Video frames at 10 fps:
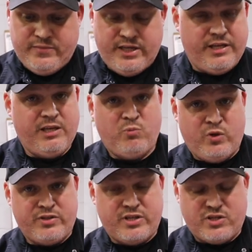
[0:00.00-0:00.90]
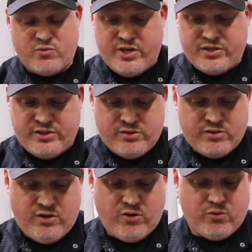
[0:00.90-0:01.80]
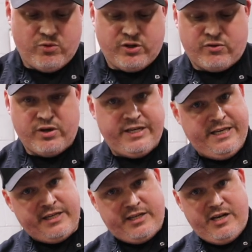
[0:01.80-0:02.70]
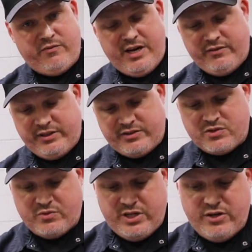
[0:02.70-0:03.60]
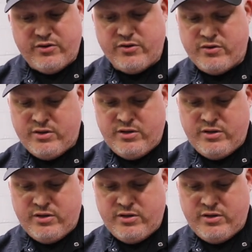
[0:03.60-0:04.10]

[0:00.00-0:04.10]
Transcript: in an M1 situation, or we're going to run an Inconel valve like this one here